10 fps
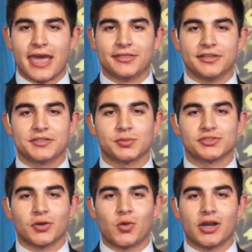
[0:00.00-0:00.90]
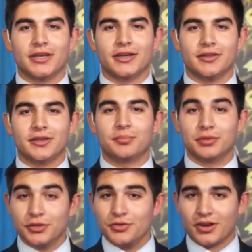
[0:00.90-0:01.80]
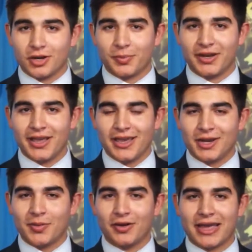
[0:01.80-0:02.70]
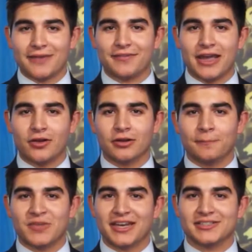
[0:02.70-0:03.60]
The athletes will start walking down the blue carpet in about half an hour,